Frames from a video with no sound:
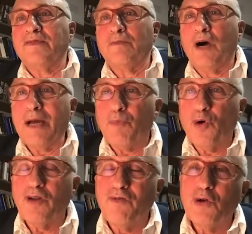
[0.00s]
my
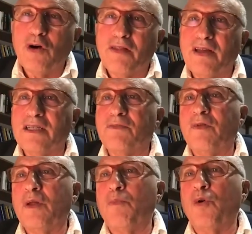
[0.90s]
point of view, I think
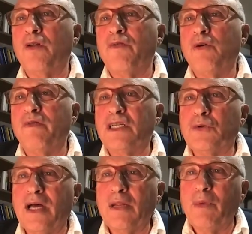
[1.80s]
from the point of view of
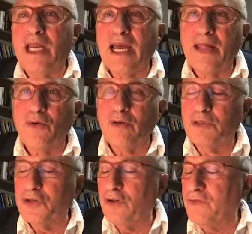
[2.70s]
Israel and many other
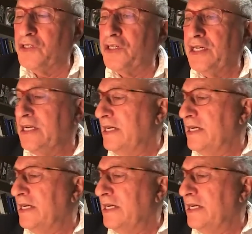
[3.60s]
observers,